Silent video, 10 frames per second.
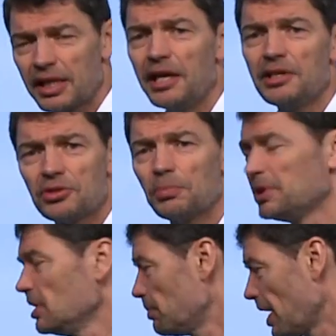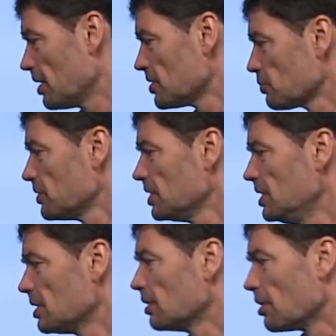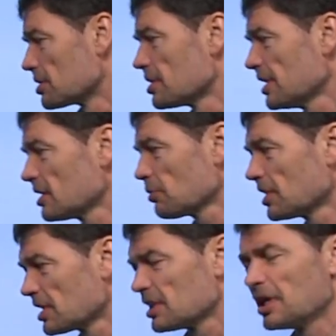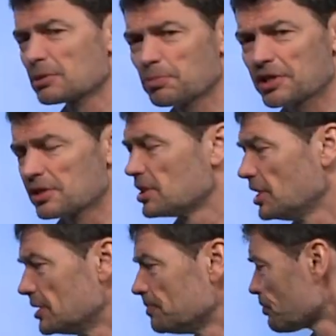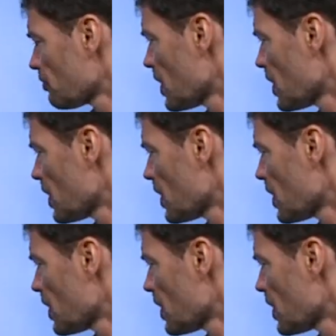gain should be in balance with the heat losses. That's what it expresses here.